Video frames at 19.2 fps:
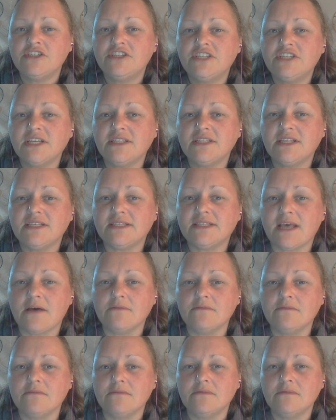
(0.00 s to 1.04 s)
check this
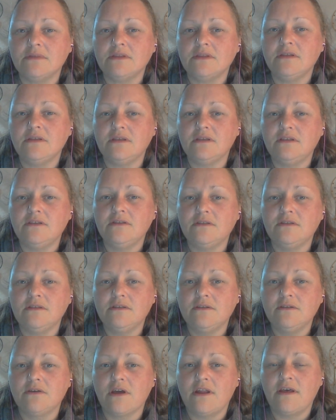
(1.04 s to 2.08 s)
out.
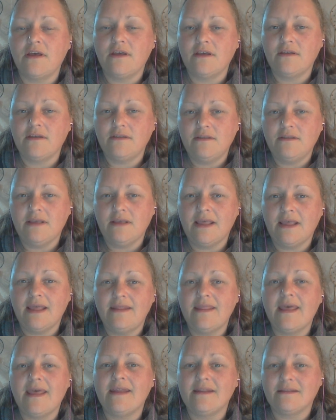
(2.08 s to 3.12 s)
You're gonna,
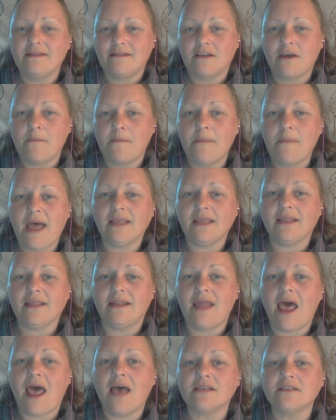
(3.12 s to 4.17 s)
and then come back and
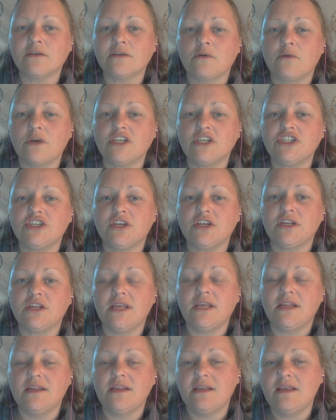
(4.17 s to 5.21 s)
ask your question.
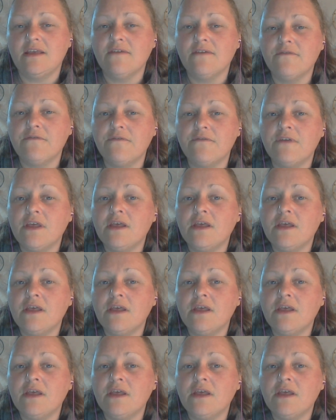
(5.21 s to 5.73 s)
And if